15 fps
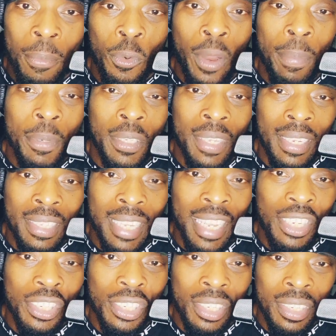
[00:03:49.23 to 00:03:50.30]

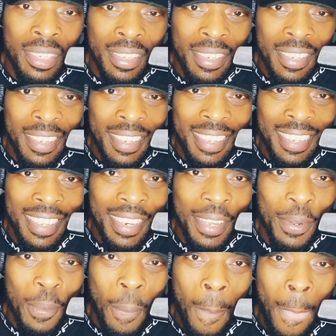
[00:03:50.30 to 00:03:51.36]
Representation,
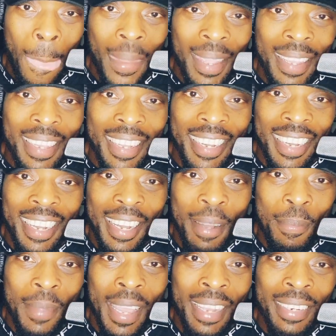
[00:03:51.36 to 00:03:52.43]

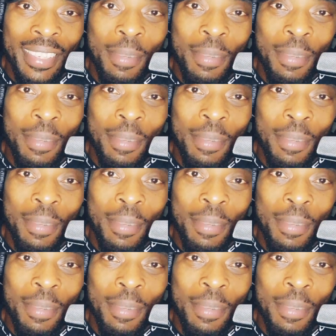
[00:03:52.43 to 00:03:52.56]
and